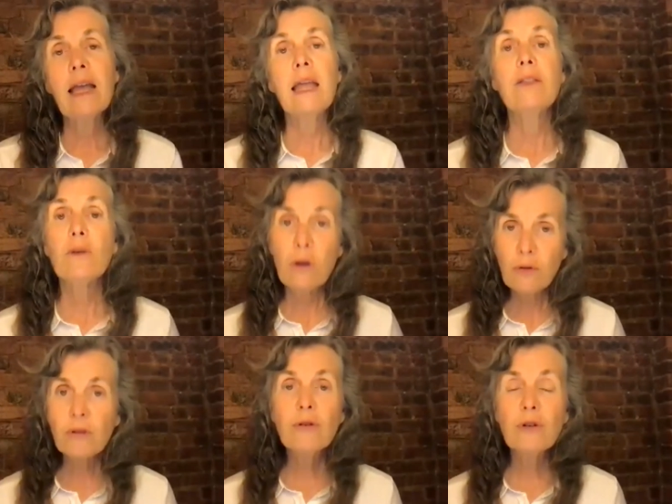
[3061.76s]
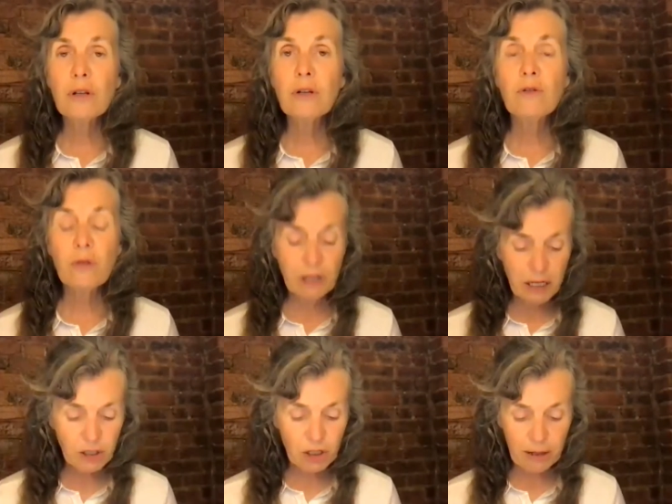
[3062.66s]
In the Rosicrucian
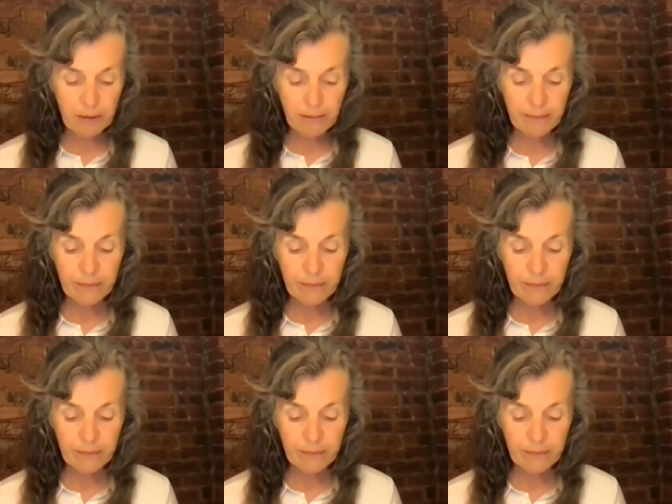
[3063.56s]
tradition,